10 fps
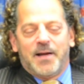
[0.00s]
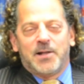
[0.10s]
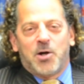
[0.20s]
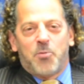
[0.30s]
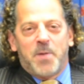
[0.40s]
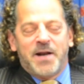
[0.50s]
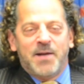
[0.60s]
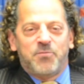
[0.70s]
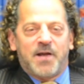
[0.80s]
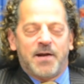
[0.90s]
Hello, my
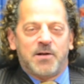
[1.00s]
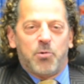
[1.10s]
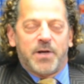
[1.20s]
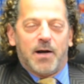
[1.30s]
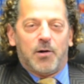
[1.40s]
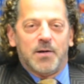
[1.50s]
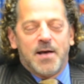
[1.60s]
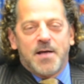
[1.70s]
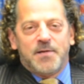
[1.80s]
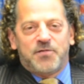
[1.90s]
name's Ken Gogel.
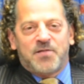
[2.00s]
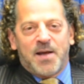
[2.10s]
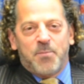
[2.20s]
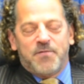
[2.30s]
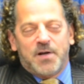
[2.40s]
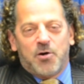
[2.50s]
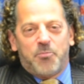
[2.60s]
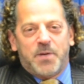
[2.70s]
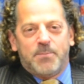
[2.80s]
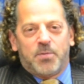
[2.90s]
This time of year,
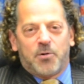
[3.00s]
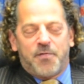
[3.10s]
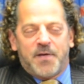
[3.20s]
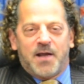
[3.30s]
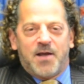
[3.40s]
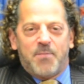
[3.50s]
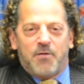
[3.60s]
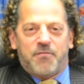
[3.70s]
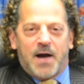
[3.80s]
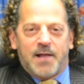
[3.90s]
people are thinking
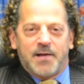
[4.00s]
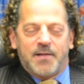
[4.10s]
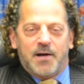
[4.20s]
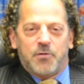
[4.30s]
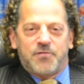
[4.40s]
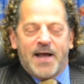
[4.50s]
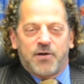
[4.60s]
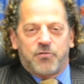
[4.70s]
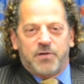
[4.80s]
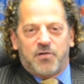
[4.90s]
about filing their
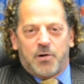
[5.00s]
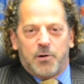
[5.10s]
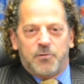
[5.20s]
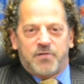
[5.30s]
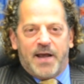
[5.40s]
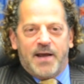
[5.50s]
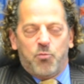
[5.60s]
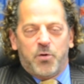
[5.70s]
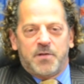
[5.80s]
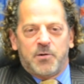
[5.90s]
tax returns,
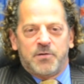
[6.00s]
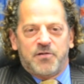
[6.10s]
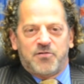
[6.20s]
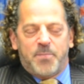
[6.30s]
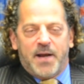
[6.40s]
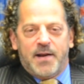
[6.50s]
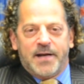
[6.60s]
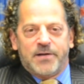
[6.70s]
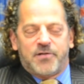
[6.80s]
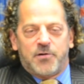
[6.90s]
and what they're
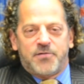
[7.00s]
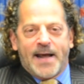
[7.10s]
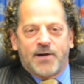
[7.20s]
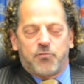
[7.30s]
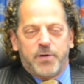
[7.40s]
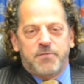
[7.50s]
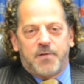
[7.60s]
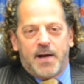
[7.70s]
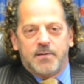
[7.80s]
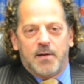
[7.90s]
anticipating is their tax
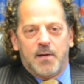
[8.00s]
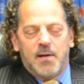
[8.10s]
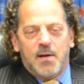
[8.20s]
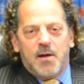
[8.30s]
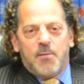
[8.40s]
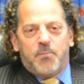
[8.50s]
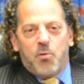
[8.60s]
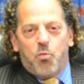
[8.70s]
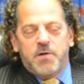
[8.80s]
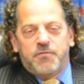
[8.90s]
refund.
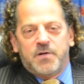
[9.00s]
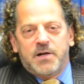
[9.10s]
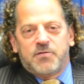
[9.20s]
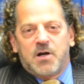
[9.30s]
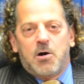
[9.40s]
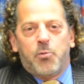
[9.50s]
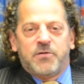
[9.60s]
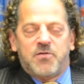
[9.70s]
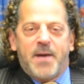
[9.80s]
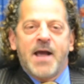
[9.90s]
But what if you need to go
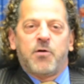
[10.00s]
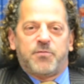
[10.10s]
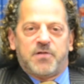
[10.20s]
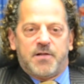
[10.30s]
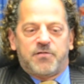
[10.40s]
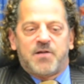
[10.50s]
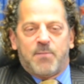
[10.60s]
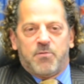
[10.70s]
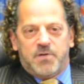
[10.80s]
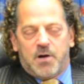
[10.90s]
into bankruptcy this
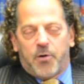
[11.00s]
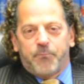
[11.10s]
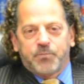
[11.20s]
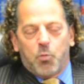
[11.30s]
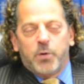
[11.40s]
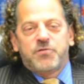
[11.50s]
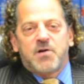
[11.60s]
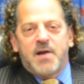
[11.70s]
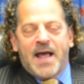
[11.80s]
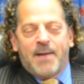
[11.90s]
time of year? What's
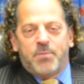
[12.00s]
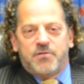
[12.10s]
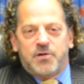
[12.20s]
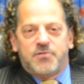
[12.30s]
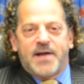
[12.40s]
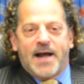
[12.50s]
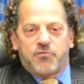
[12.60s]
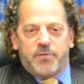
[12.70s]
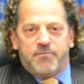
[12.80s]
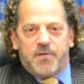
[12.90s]
going to happen to your
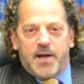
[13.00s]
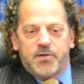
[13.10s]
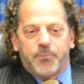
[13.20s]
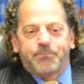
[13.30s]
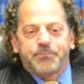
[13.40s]
tax refund?